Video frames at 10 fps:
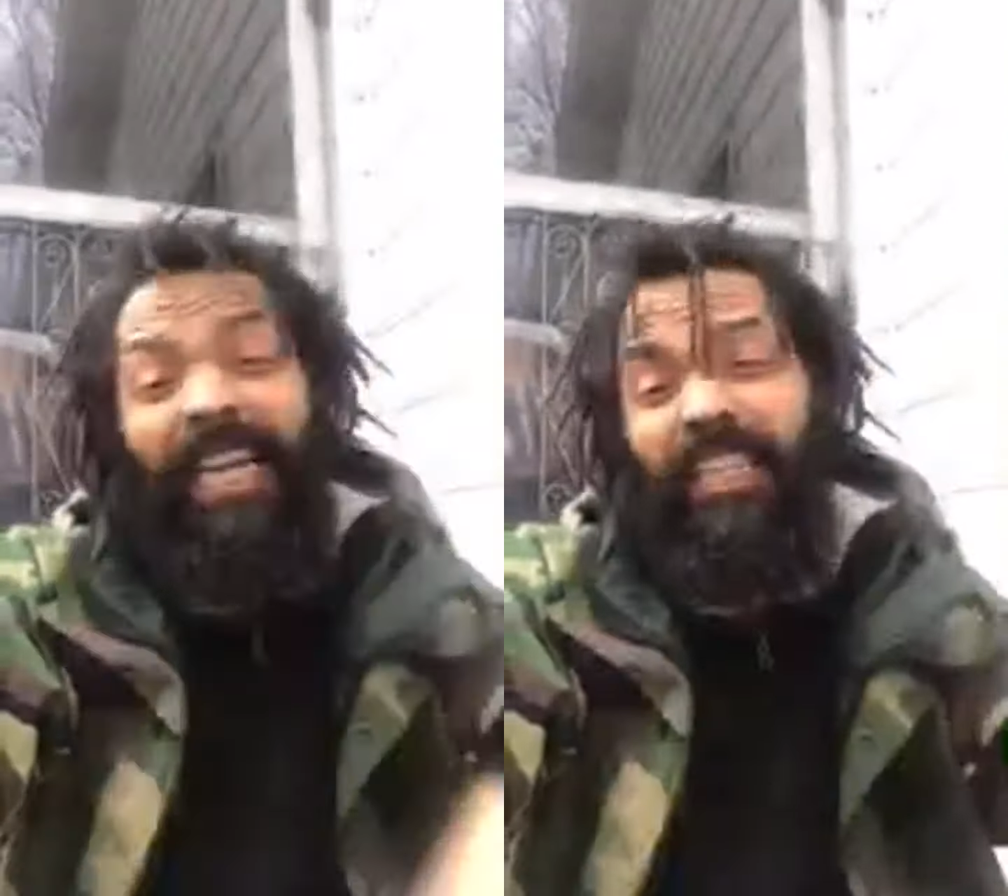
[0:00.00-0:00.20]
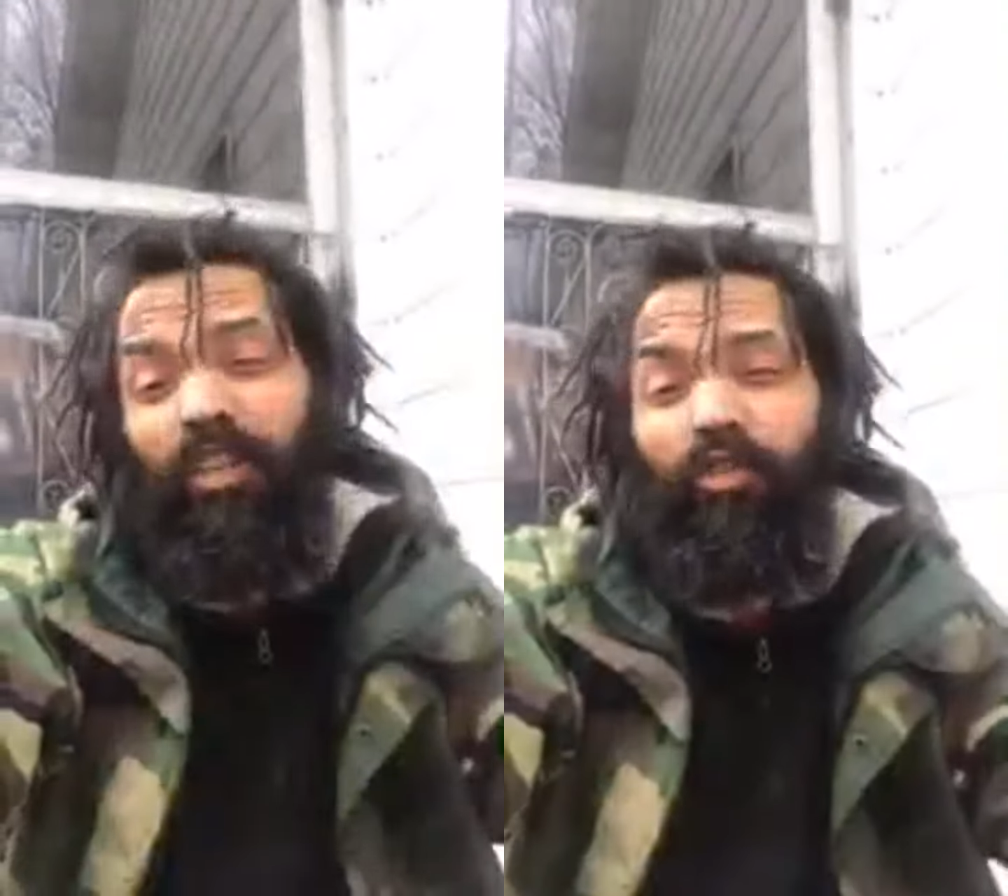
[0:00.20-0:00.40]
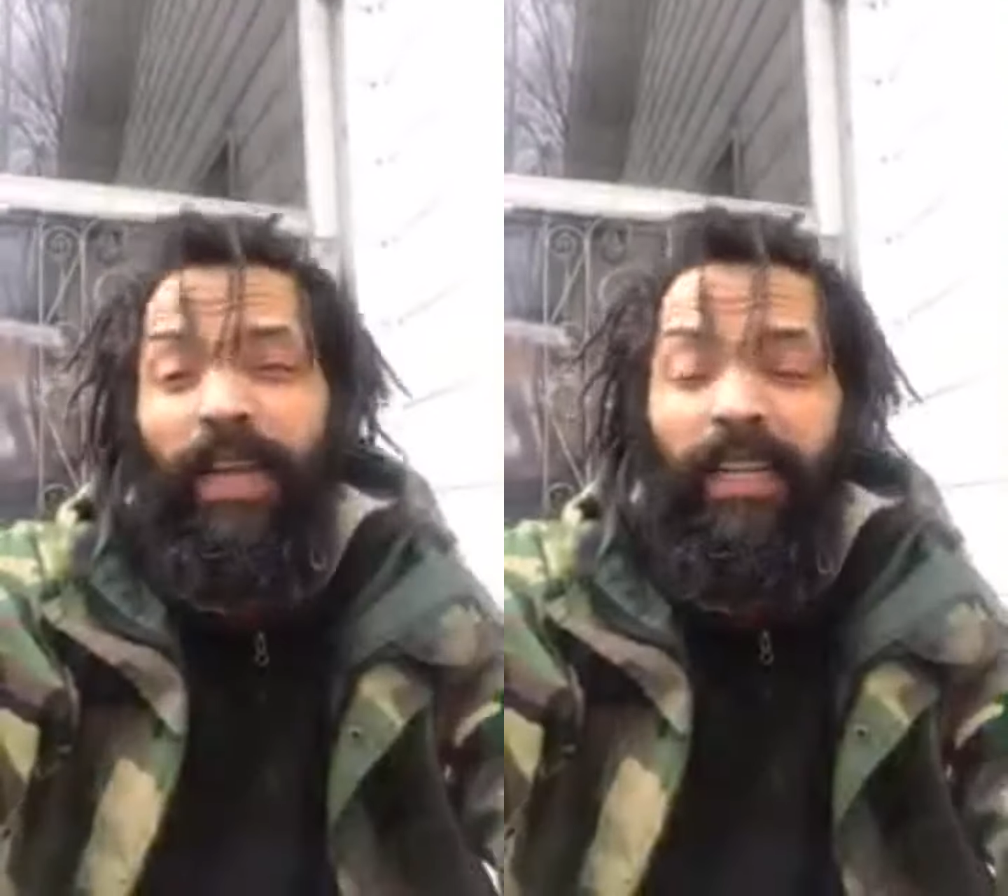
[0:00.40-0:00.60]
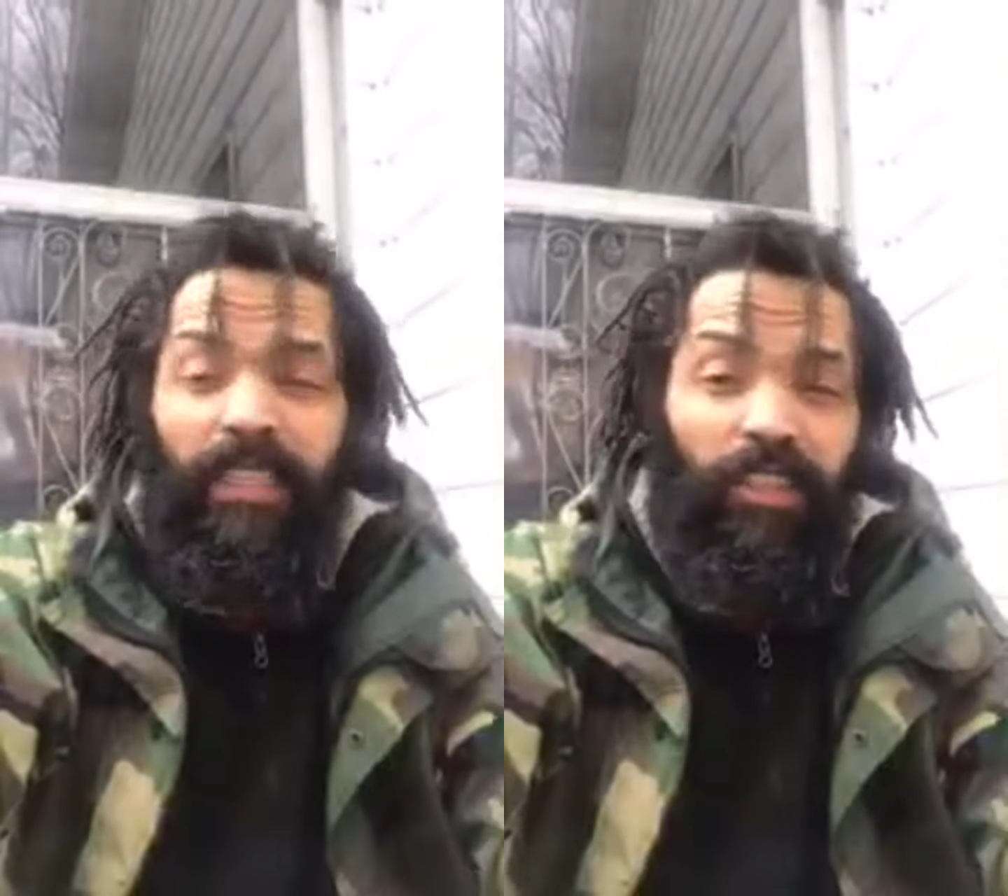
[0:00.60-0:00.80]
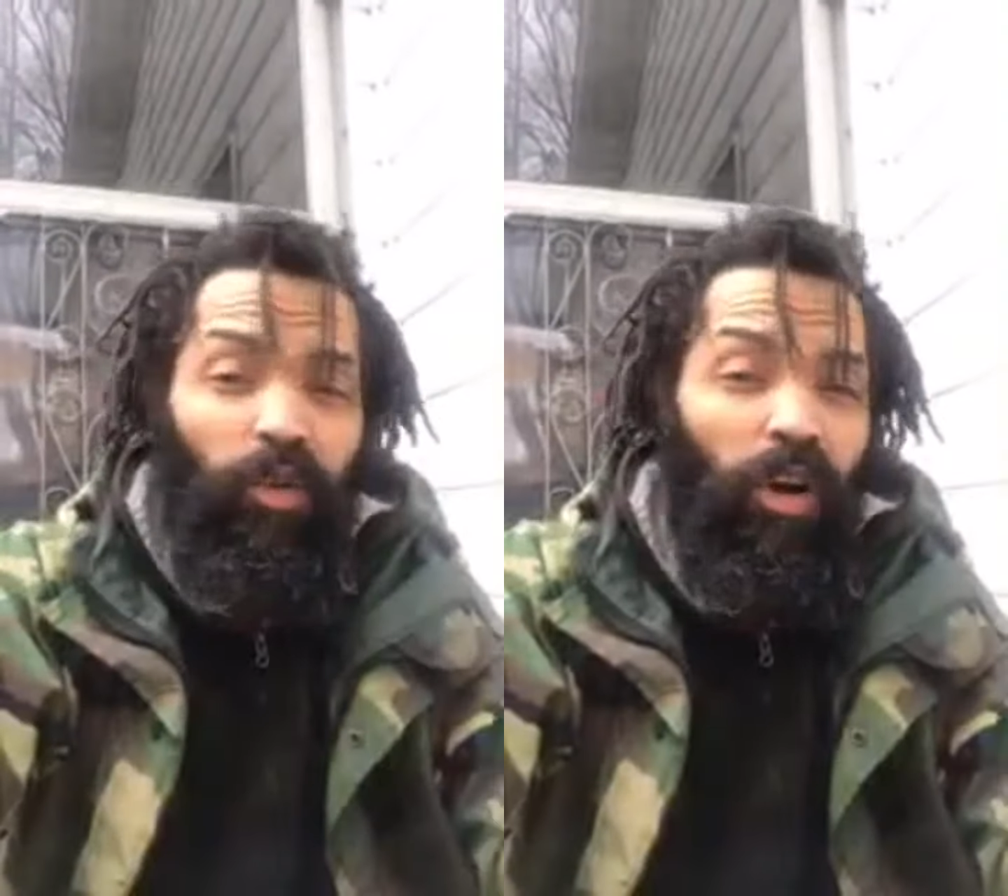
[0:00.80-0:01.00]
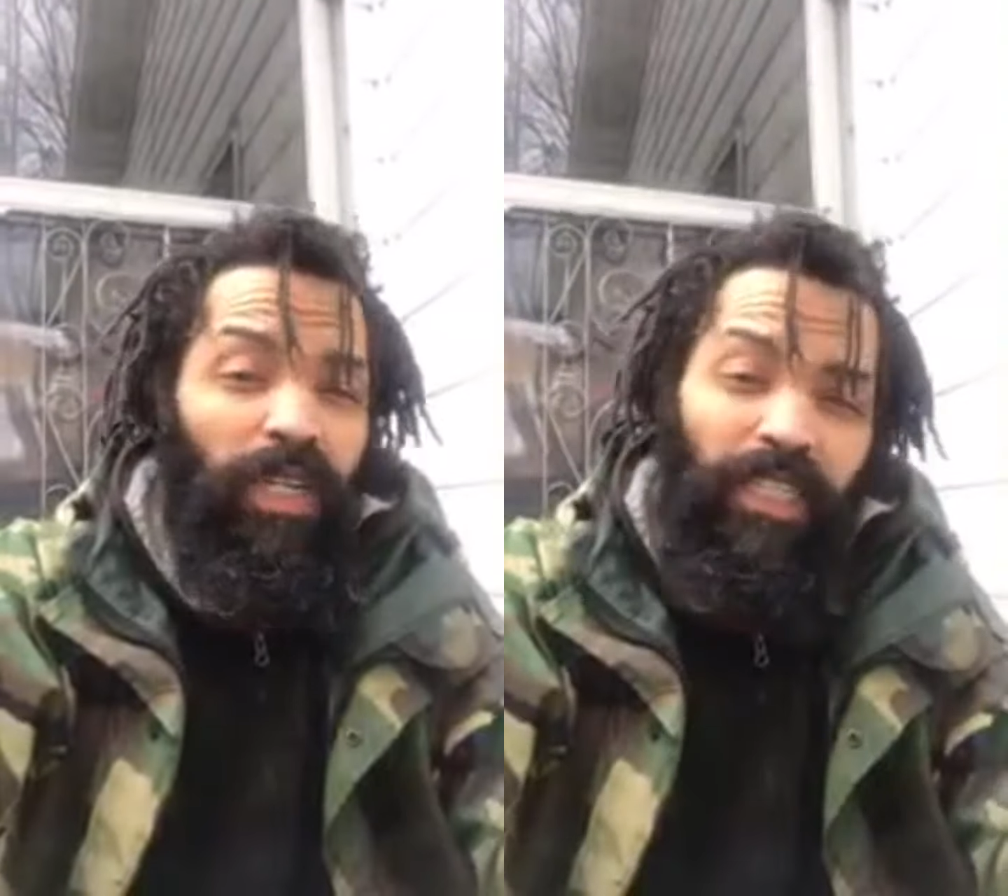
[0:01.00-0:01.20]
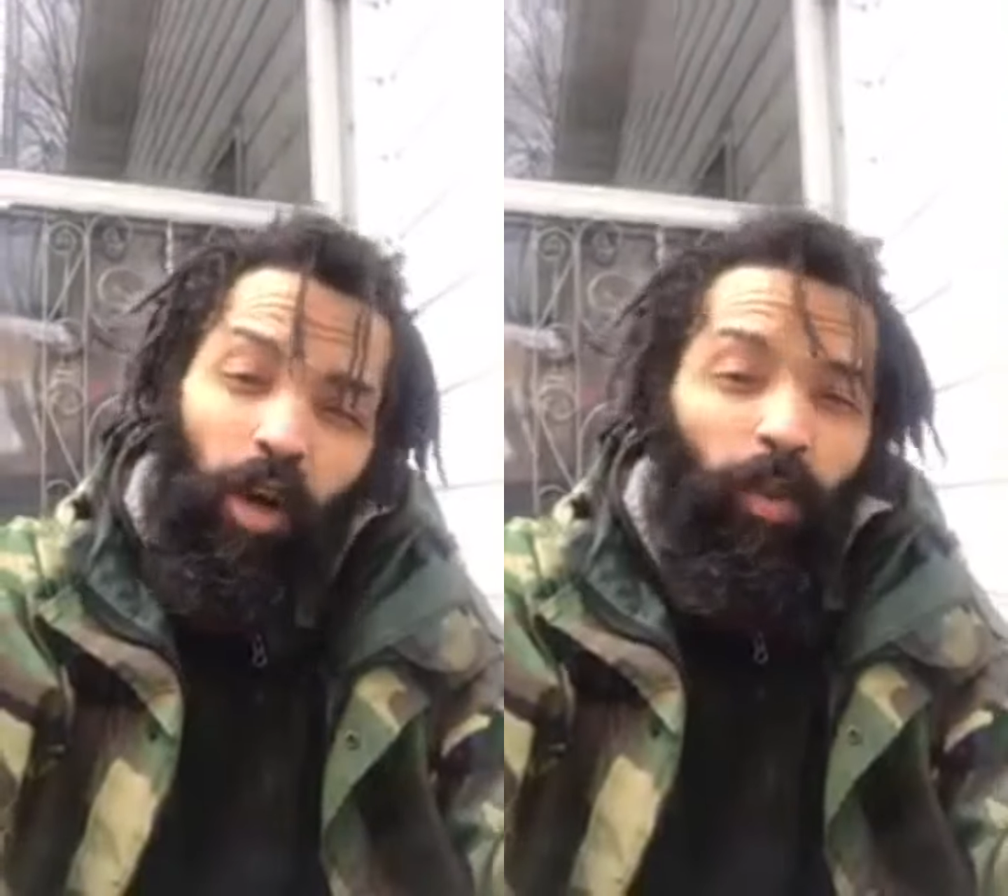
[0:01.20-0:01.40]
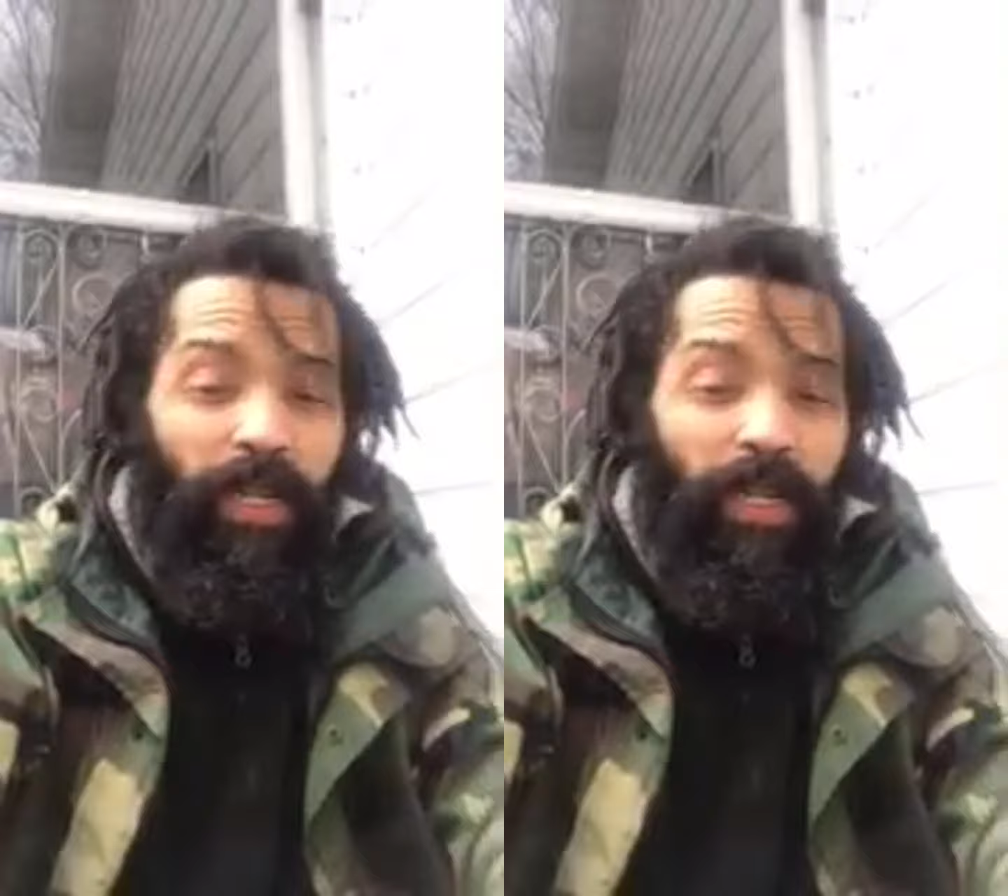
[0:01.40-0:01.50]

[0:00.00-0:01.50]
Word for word: is the greatest. You already know what